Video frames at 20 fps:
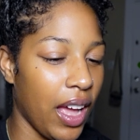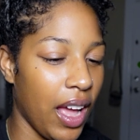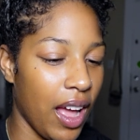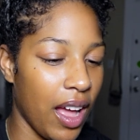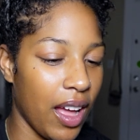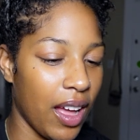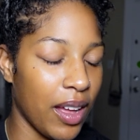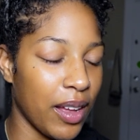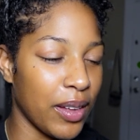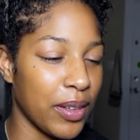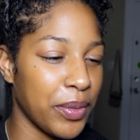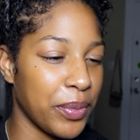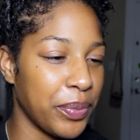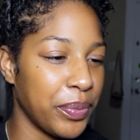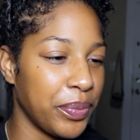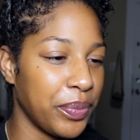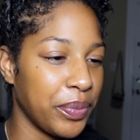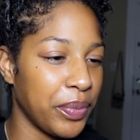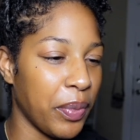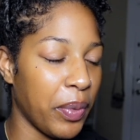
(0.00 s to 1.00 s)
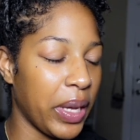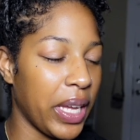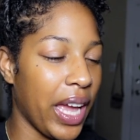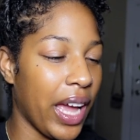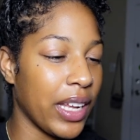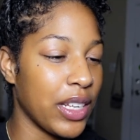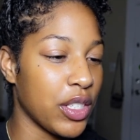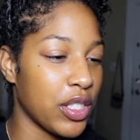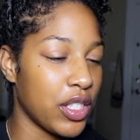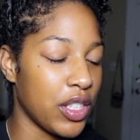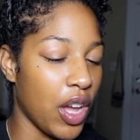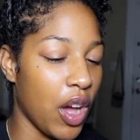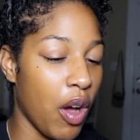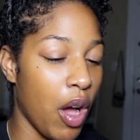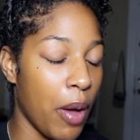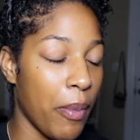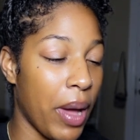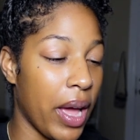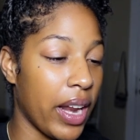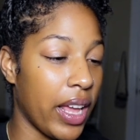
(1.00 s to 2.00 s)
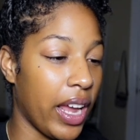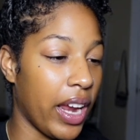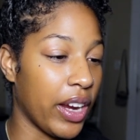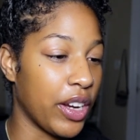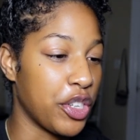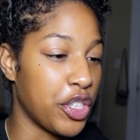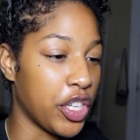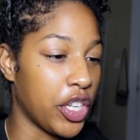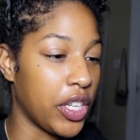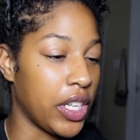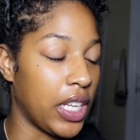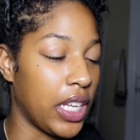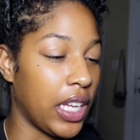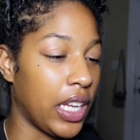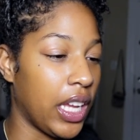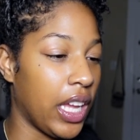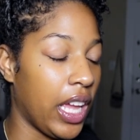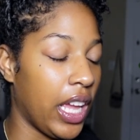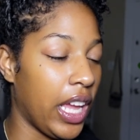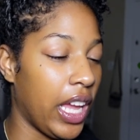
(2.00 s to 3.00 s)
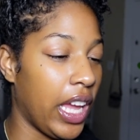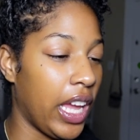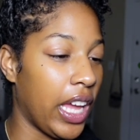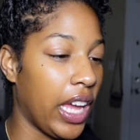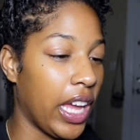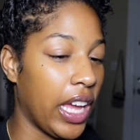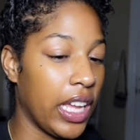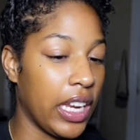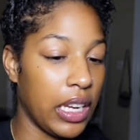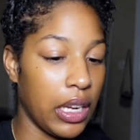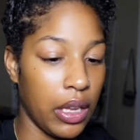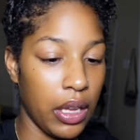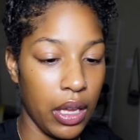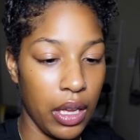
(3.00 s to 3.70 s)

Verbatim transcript: um but yeah just know i'm on a hair journey and